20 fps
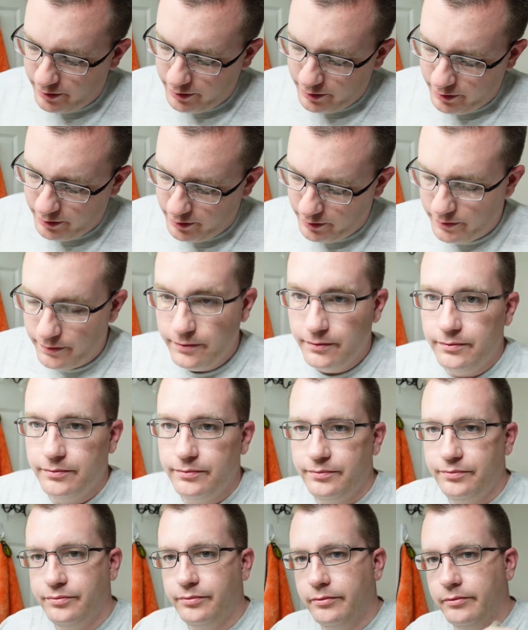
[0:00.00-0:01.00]

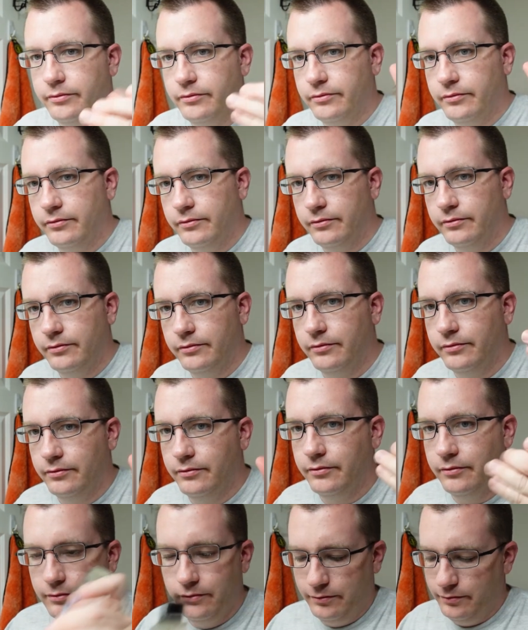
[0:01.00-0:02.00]

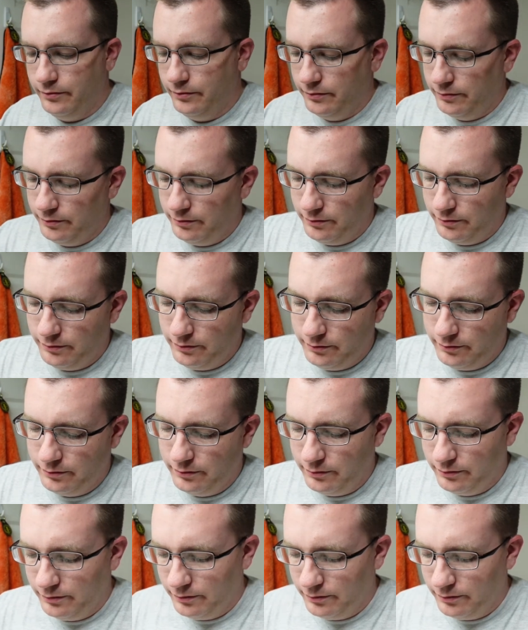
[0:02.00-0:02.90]
Nobody speaks.